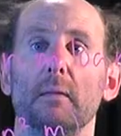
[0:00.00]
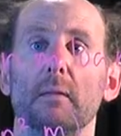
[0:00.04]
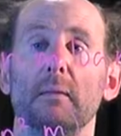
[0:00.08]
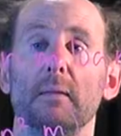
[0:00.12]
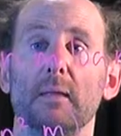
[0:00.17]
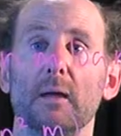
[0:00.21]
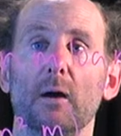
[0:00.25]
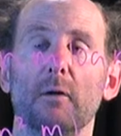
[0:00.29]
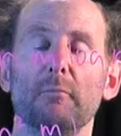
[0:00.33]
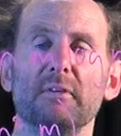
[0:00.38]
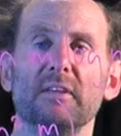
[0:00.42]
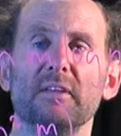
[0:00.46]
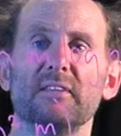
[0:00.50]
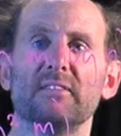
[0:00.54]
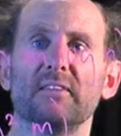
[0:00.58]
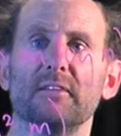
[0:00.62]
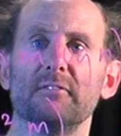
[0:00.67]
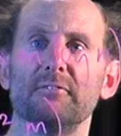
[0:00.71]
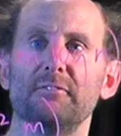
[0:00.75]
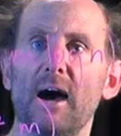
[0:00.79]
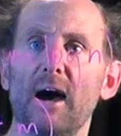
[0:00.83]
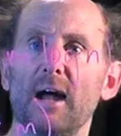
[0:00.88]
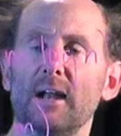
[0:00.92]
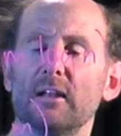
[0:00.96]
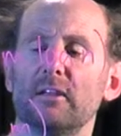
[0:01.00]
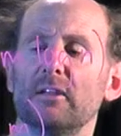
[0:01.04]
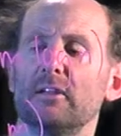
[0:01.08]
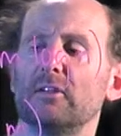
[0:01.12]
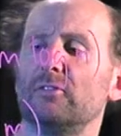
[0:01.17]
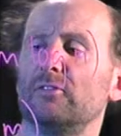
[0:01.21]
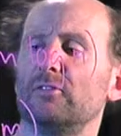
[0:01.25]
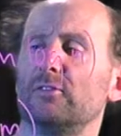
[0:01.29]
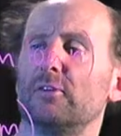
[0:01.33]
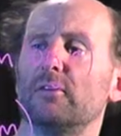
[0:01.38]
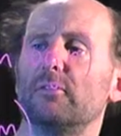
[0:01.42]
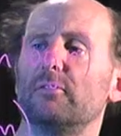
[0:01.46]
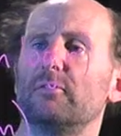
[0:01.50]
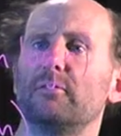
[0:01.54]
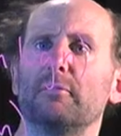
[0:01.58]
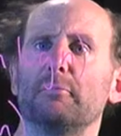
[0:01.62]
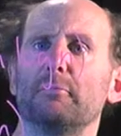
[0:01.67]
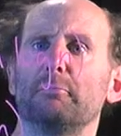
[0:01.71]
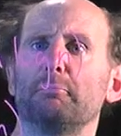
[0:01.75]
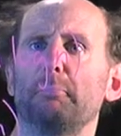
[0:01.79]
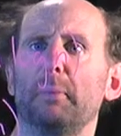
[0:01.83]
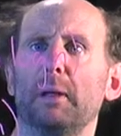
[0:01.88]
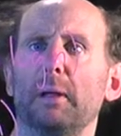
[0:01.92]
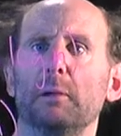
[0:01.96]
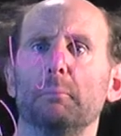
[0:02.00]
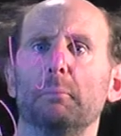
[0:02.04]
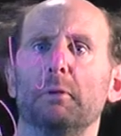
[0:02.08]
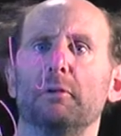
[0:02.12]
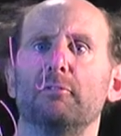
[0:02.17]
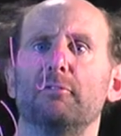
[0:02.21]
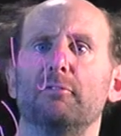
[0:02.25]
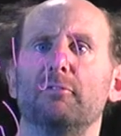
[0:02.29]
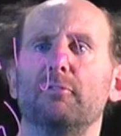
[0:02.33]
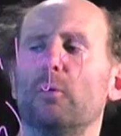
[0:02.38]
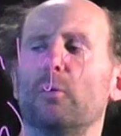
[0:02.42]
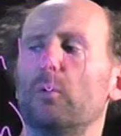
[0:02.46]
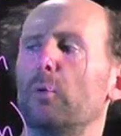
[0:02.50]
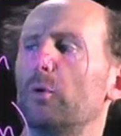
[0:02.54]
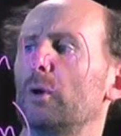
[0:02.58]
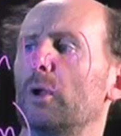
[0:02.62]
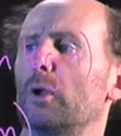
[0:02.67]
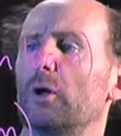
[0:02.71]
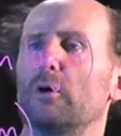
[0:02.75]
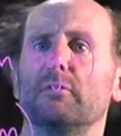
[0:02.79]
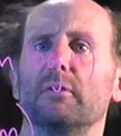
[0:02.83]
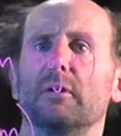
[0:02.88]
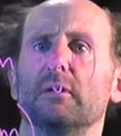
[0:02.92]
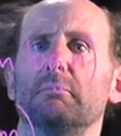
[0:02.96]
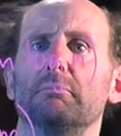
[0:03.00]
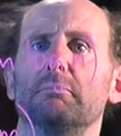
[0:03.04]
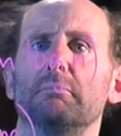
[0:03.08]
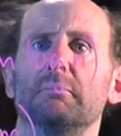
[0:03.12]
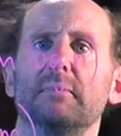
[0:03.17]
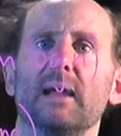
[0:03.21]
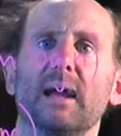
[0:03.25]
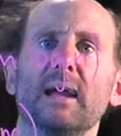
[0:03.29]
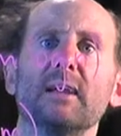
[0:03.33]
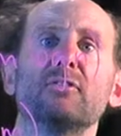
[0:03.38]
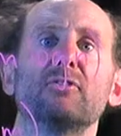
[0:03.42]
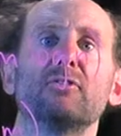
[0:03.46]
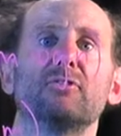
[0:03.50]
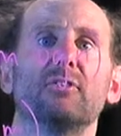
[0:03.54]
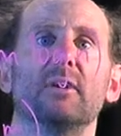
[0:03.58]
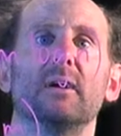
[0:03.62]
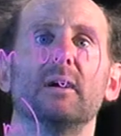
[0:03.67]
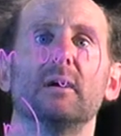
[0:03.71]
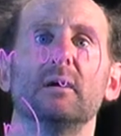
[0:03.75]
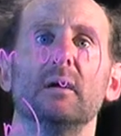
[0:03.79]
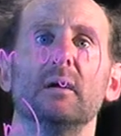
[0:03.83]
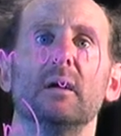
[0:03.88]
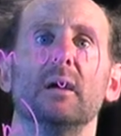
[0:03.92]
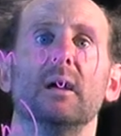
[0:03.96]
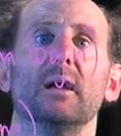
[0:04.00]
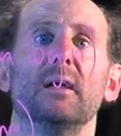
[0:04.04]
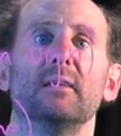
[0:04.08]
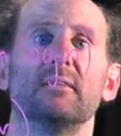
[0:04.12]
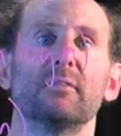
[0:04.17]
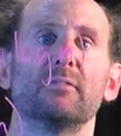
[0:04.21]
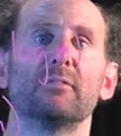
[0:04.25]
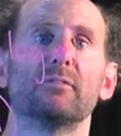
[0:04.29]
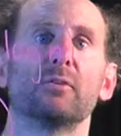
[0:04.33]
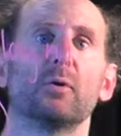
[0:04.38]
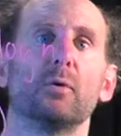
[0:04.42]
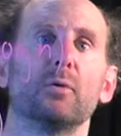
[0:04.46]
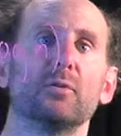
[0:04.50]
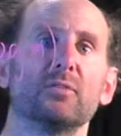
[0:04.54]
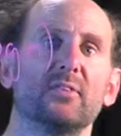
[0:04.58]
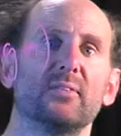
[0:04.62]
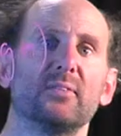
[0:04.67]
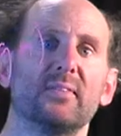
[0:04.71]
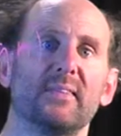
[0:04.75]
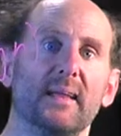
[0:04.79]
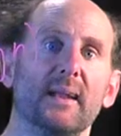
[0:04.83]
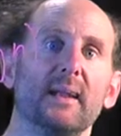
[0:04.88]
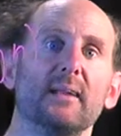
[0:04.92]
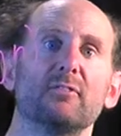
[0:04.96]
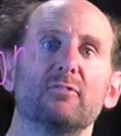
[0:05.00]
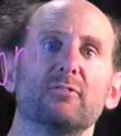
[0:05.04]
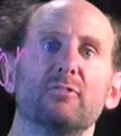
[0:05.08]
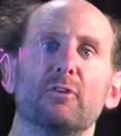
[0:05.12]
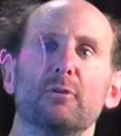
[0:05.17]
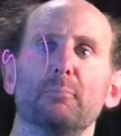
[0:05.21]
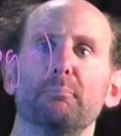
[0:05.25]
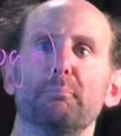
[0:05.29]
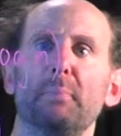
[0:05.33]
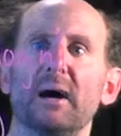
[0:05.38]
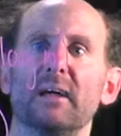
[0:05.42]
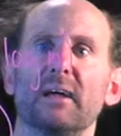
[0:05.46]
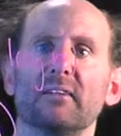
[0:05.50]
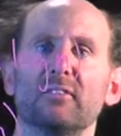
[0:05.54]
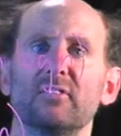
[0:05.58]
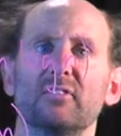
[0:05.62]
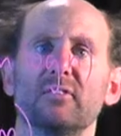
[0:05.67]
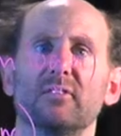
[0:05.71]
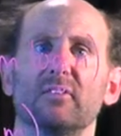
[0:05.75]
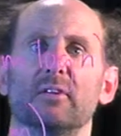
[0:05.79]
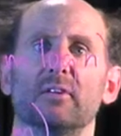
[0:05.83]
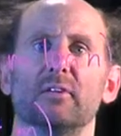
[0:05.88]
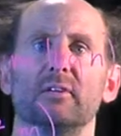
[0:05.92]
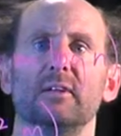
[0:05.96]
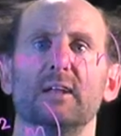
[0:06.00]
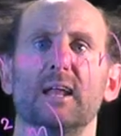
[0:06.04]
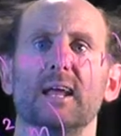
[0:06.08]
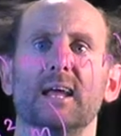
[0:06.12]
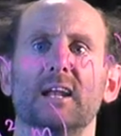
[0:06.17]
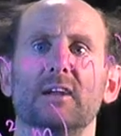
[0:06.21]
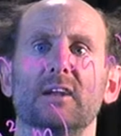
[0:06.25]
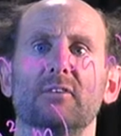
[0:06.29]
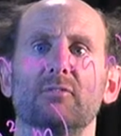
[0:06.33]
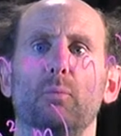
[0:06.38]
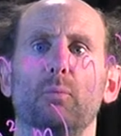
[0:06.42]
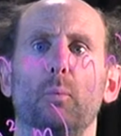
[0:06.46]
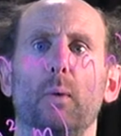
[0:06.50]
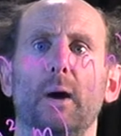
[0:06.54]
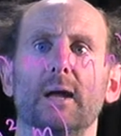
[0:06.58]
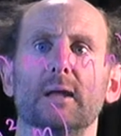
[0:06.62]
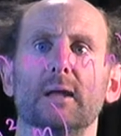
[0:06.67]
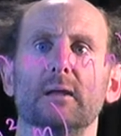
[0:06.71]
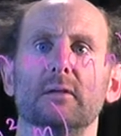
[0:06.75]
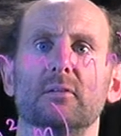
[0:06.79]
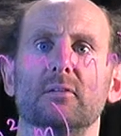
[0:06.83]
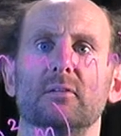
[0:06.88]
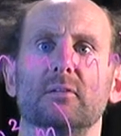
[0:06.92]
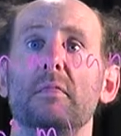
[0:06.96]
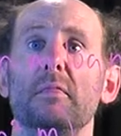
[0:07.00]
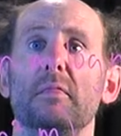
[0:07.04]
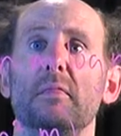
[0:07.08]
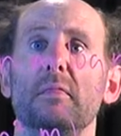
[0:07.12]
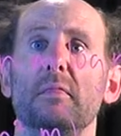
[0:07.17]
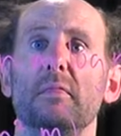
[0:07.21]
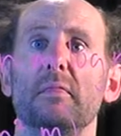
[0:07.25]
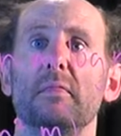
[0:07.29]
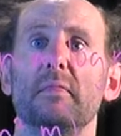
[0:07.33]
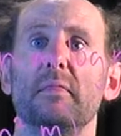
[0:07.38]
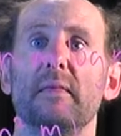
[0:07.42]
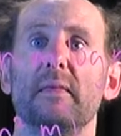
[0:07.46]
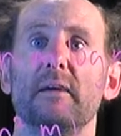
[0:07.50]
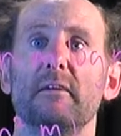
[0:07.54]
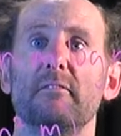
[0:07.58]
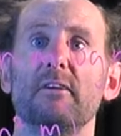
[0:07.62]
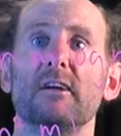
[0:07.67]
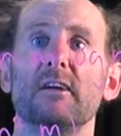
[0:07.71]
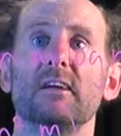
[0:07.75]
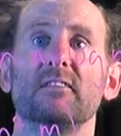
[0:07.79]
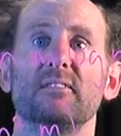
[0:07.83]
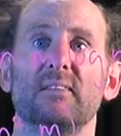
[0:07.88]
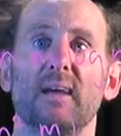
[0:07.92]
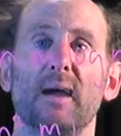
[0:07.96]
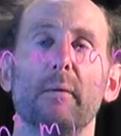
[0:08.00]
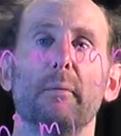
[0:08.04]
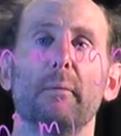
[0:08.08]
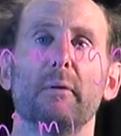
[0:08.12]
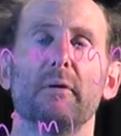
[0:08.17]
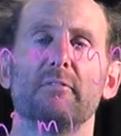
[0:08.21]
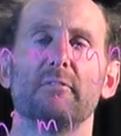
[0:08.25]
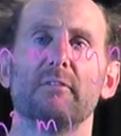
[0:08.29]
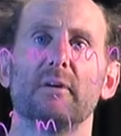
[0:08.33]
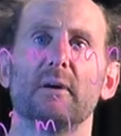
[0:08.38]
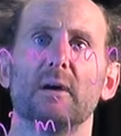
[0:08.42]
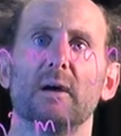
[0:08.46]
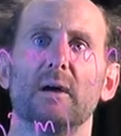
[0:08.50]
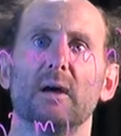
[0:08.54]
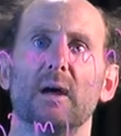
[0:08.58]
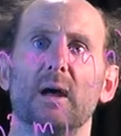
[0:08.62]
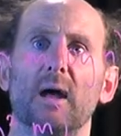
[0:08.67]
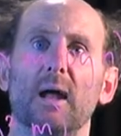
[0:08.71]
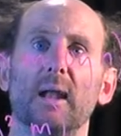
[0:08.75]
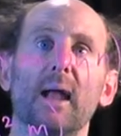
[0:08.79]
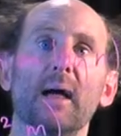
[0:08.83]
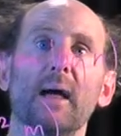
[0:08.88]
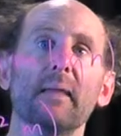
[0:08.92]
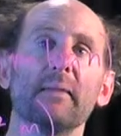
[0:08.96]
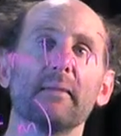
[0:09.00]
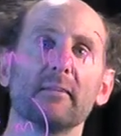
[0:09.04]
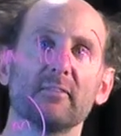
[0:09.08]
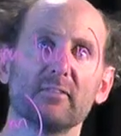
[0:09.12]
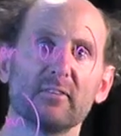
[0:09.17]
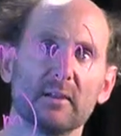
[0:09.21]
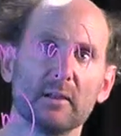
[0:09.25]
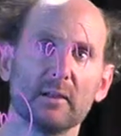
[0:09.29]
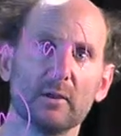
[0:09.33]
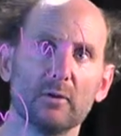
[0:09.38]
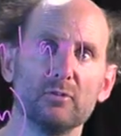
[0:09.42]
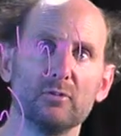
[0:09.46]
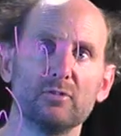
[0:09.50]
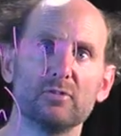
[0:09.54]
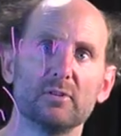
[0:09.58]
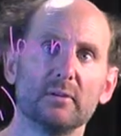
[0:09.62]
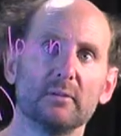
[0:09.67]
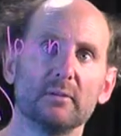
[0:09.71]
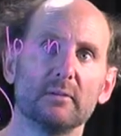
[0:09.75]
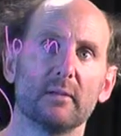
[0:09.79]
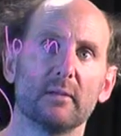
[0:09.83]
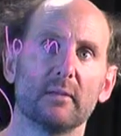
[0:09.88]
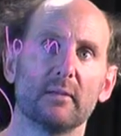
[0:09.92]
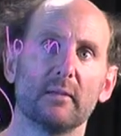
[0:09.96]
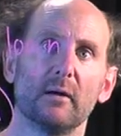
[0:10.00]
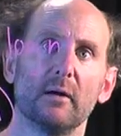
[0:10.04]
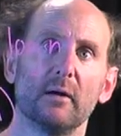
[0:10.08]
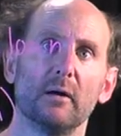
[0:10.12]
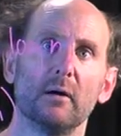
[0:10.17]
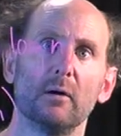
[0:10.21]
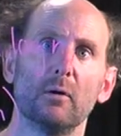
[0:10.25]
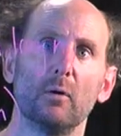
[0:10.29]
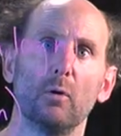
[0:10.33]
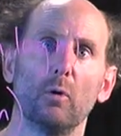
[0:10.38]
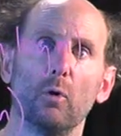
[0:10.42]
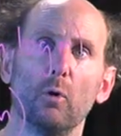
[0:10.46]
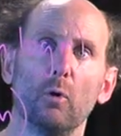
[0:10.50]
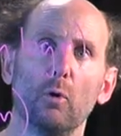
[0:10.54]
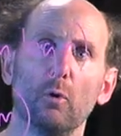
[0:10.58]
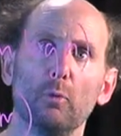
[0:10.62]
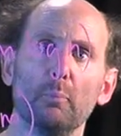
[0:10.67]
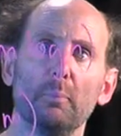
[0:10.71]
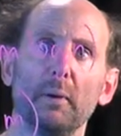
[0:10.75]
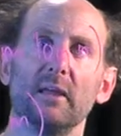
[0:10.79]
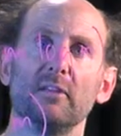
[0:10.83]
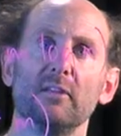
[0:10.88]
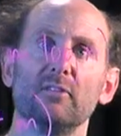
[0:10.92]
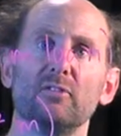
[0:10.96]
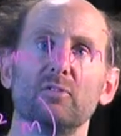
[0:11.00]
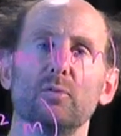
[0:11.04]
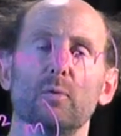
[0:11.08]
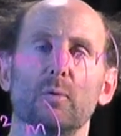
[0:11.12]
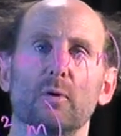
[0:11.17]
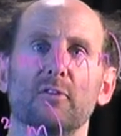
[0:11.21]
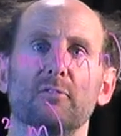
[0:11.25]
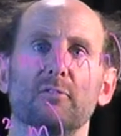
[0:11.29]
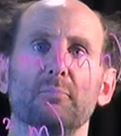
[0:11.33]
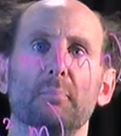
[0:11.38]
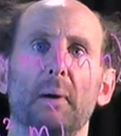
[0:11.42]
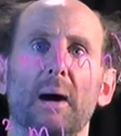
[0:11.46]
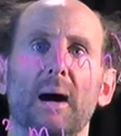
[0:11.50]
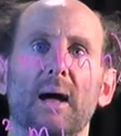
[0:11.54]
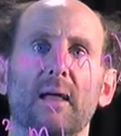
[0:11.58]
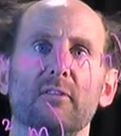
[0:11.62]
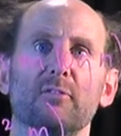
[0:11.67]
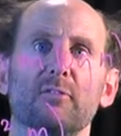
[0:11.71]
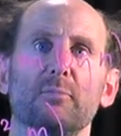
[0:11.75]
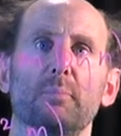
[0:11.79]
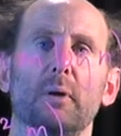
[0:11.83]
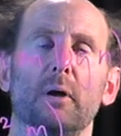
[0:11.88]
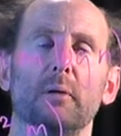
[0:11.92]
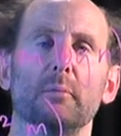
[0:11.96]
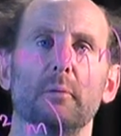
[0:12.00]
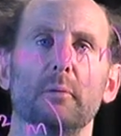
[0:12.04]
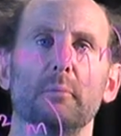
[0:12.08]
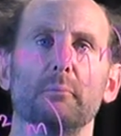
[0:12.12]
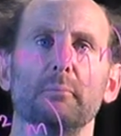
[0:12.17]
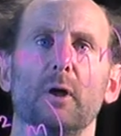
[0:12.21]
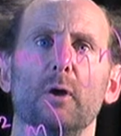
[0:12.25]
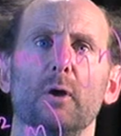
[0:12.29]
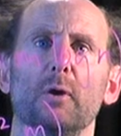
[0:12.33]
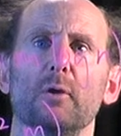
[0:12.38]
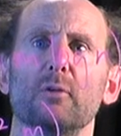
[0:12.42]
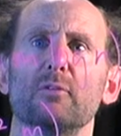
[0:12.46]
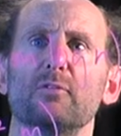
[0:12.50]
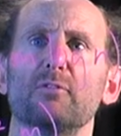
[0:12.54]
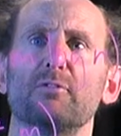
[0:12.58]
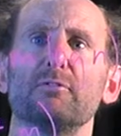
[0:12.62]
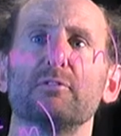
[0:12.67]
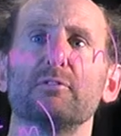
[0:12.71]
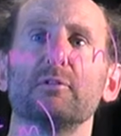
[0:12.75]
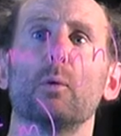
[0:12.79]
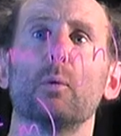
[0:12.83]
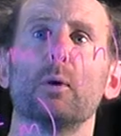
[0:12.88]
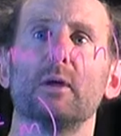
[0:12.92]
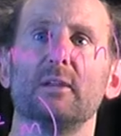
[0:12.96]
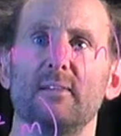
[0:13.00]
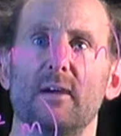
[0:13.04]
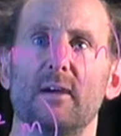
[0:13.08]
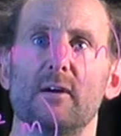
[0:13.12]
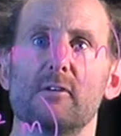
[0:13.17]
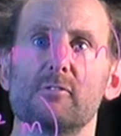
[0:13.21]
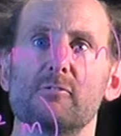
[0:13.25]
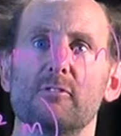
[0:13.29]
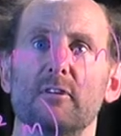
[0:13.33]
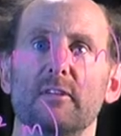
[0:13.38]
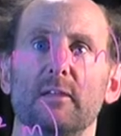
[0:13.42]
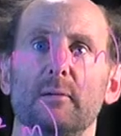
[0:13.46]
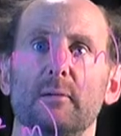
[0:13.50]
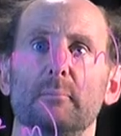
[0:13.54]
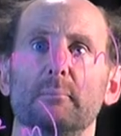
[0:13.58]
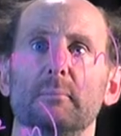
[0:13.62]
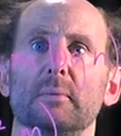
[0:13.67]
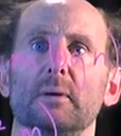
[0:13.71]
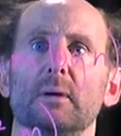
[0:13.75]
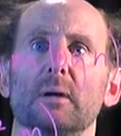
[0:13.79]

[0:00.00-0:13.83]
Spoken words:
The obvious advantage of Bellman-Ford over Dijkstra is, of course, that it's robust to negative weights. There is, however, another solution to the all pairs shortest paths problem known as Floyd's algorithm